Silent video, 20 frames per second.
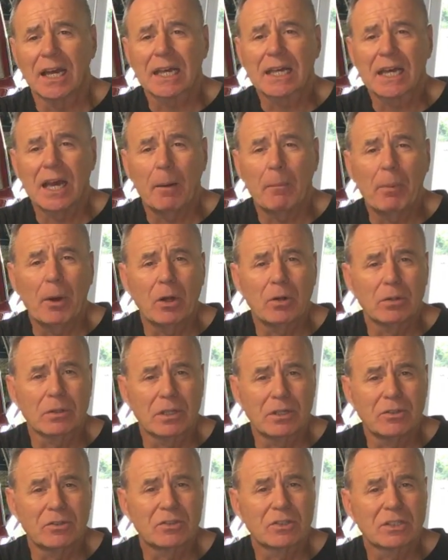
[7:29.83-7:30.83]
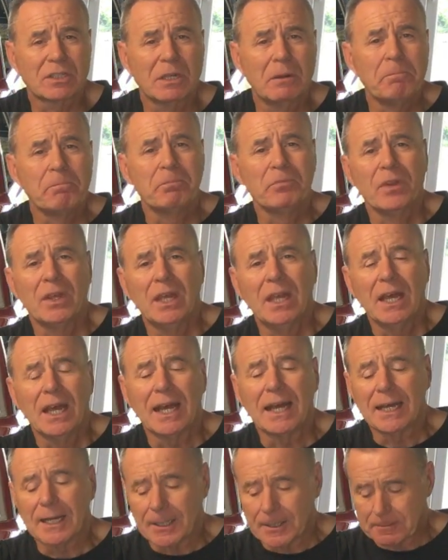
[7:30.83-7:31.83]
cup holders,
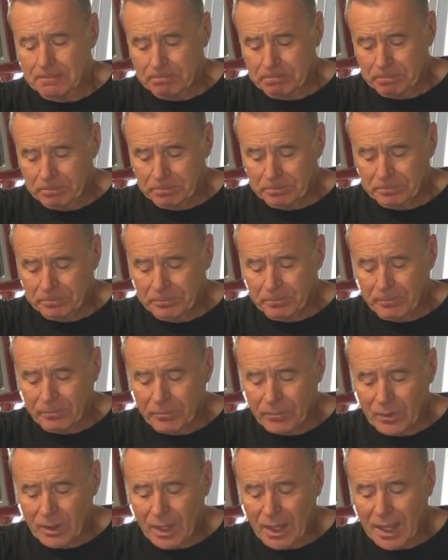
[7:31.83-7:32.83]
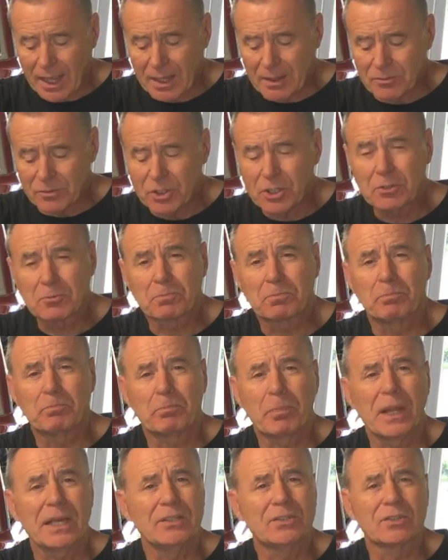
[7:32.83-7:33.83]
and just
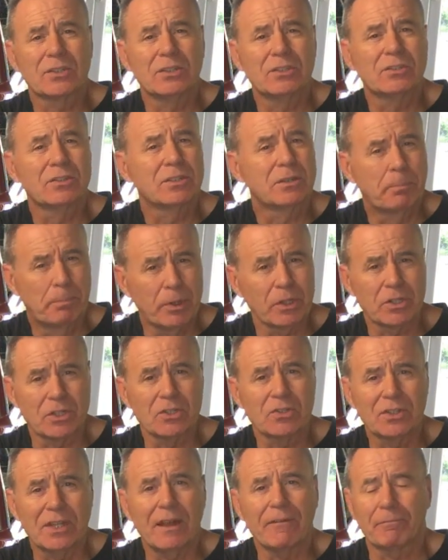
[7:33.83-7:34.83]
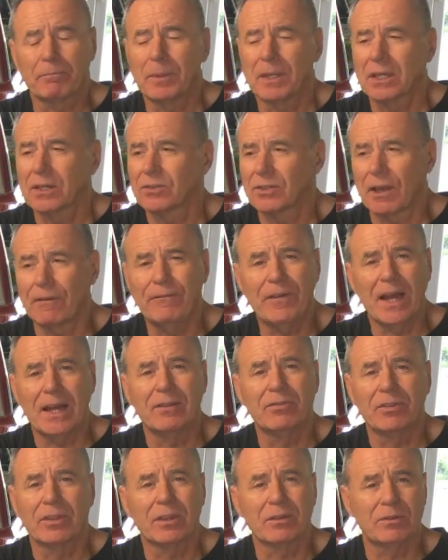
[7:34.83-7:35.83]
places to put your stuff, because I
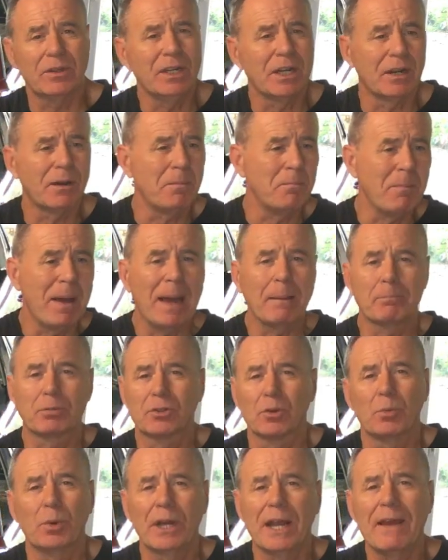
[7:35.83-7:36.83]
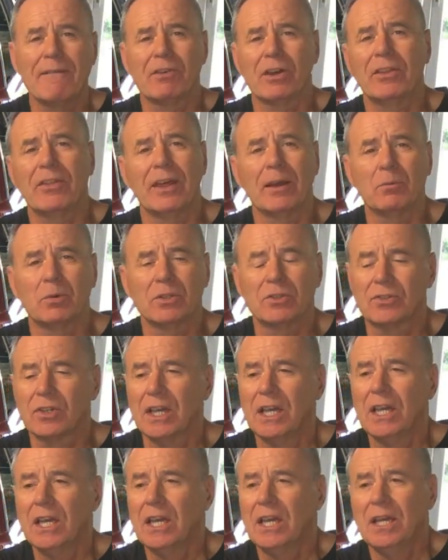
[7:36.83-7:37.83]
found that, you know, maps or whatever, there was
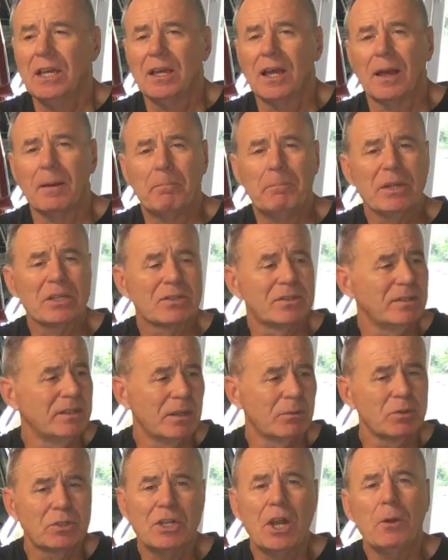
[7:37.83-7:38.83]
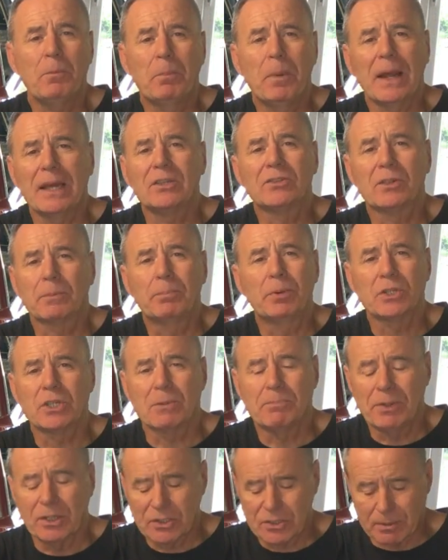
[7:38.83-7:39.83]
no place to put your
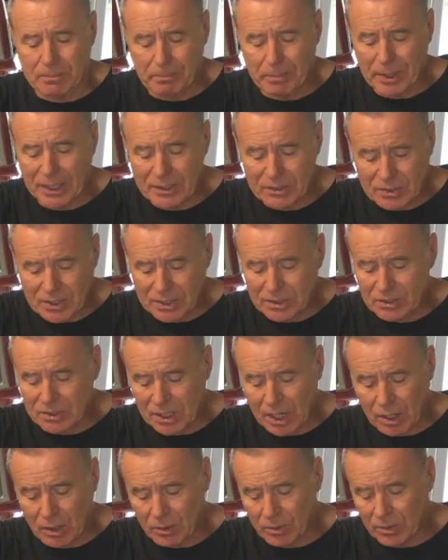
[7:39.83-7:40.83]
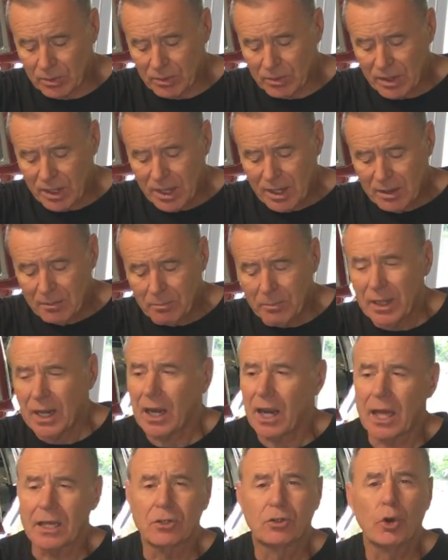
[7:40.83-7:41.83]
bits and pieces. So
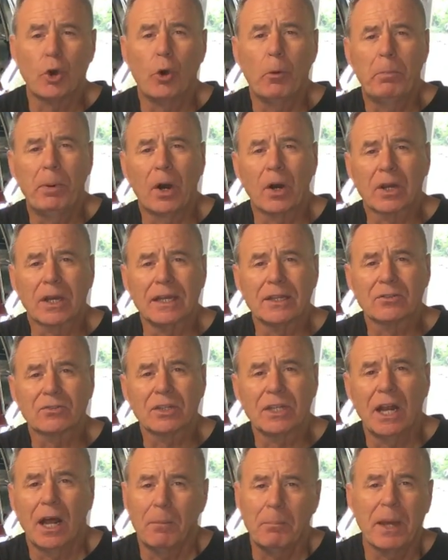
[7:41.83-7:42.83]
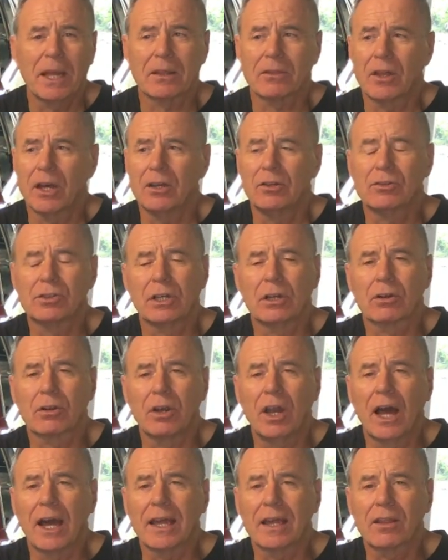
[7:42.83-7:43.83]
like door pockets, and I'll make those look
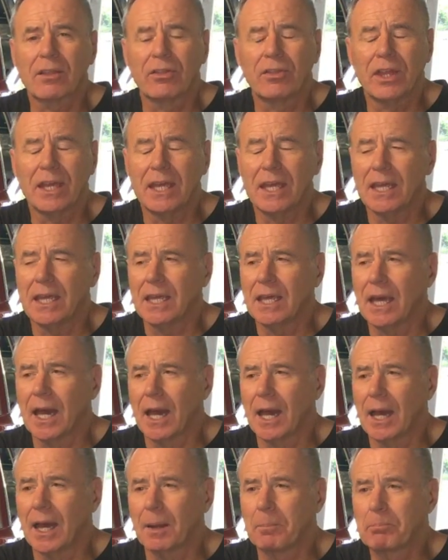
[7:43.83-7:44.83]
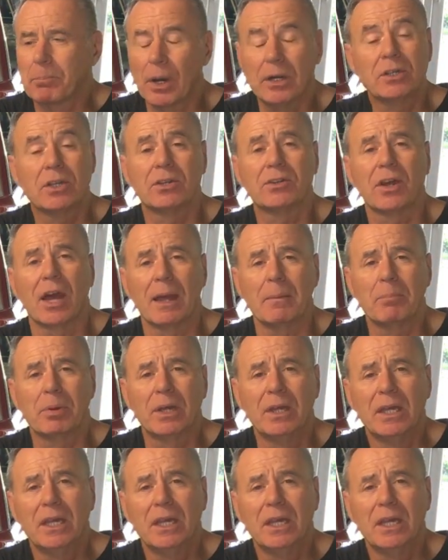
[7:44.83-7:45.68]
like the prototype